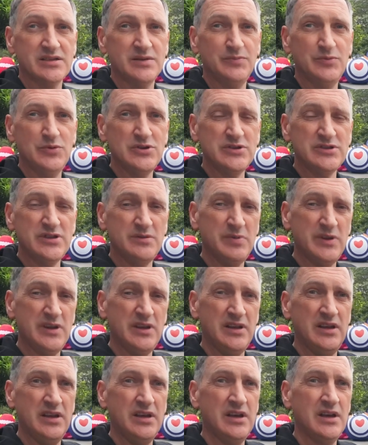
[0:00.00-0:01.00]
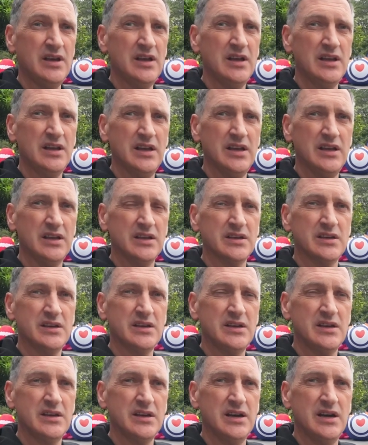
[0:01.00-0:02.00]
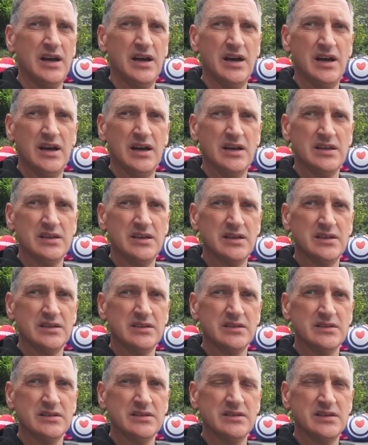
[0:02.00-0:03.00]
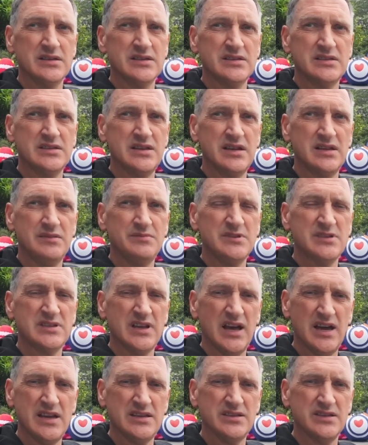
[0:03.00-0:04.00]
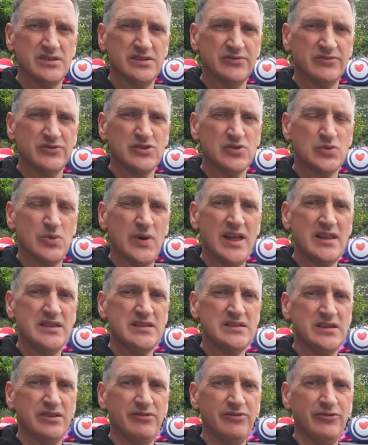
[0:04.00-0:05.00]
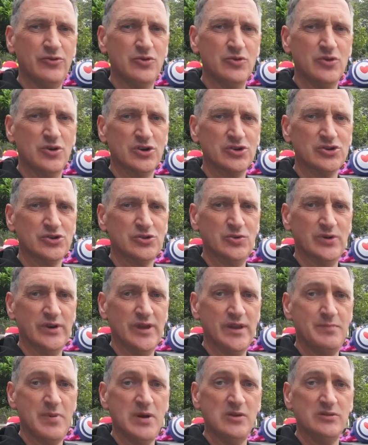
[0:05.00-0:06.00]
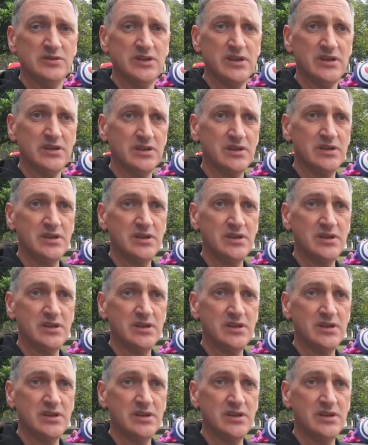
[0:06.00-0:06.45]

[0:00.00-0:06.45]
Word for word: supposed to be like the same size as a 24-storey building,